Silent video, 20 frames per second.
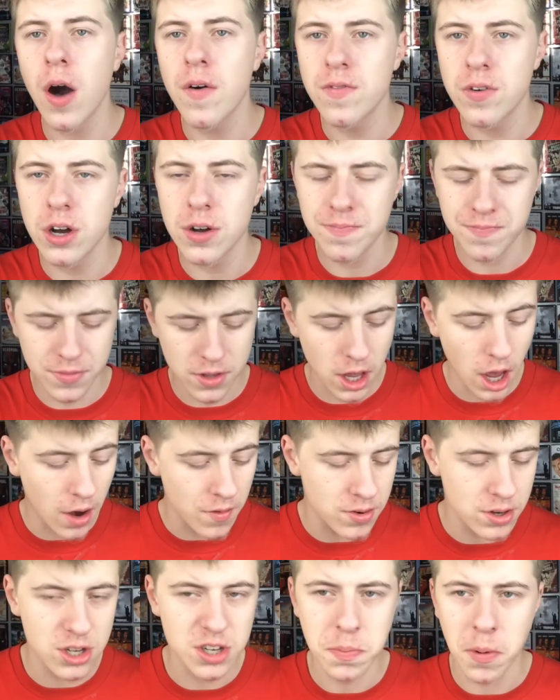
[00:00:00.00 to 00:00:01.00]

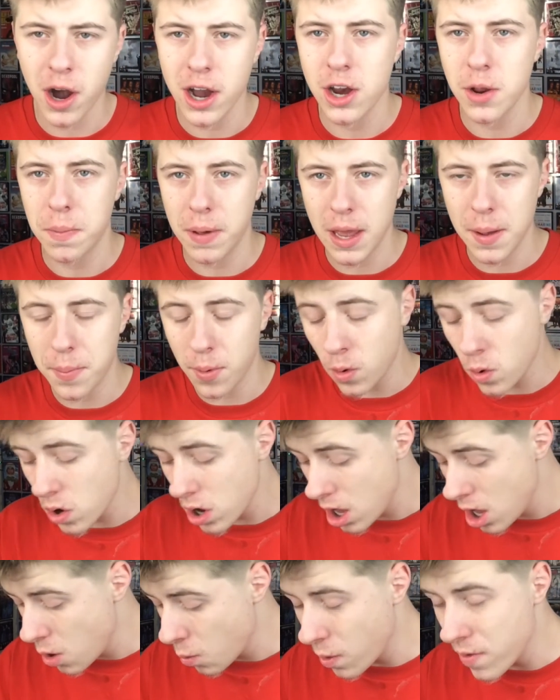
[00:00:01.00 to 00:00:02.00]
other Spider
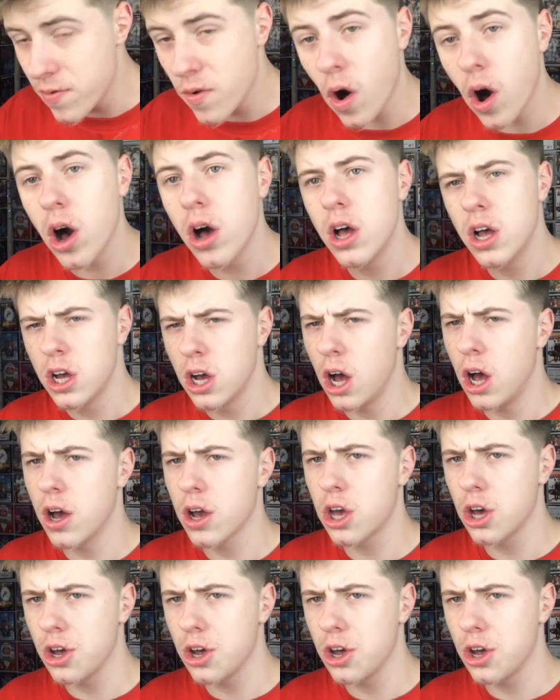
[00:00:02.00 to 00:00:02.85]
people. We've got a